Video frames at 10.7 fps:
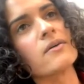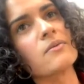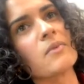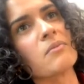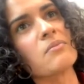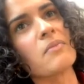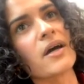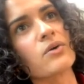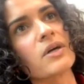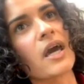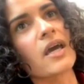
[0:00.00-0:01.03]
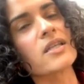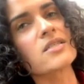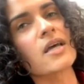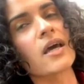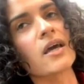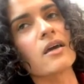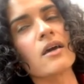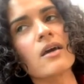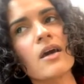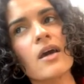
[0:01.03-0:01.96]
I remember Michael Caine
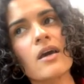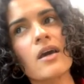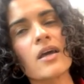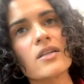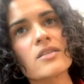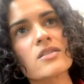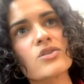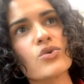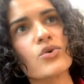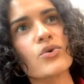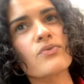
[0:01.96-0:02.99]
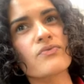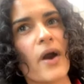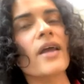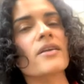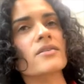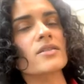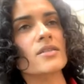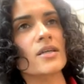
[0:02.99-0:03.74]
saying, it's your friend.